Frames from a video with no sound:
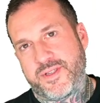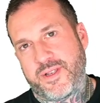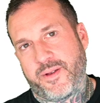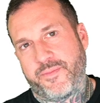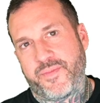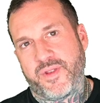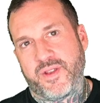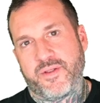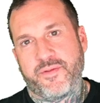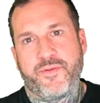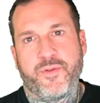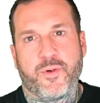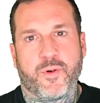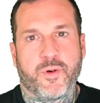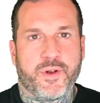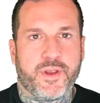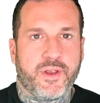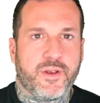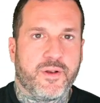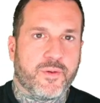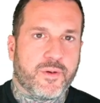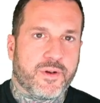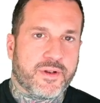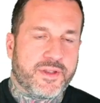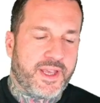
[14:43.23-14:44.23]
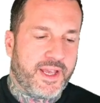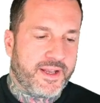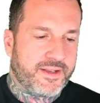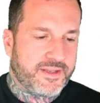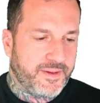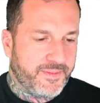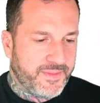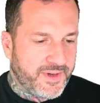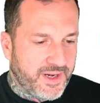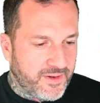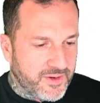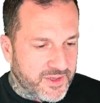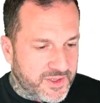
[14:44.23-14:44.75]
something for you or take
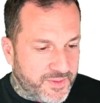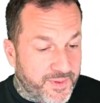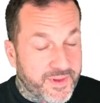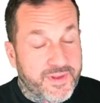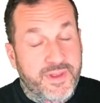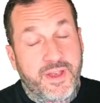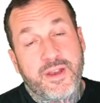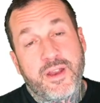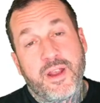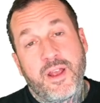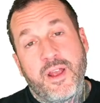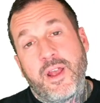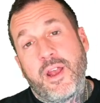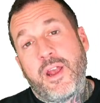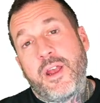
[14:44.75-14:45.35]
some notes but then